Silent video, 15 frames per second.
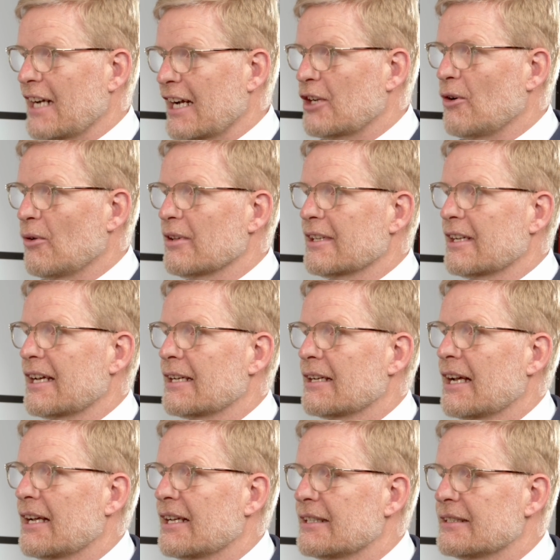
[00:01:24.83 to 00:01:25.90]
I call it
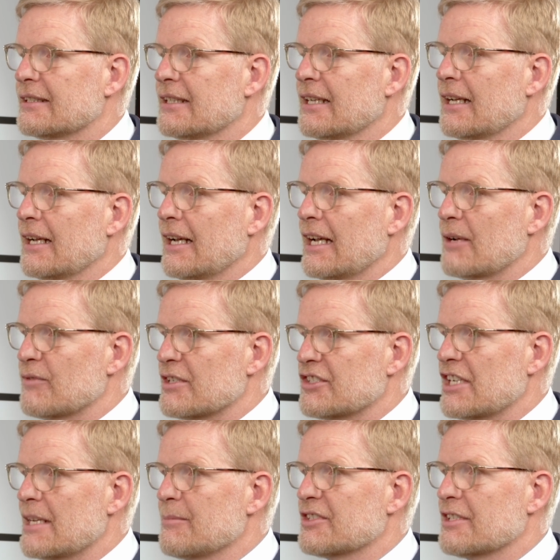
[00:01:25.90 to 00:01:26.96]
a
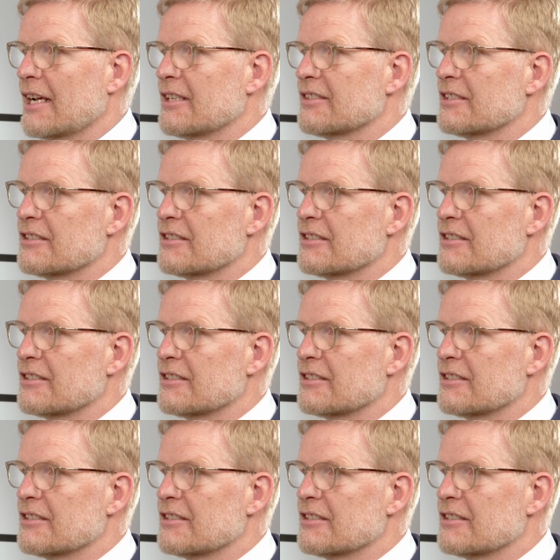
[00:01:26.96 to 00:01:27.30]
regime change.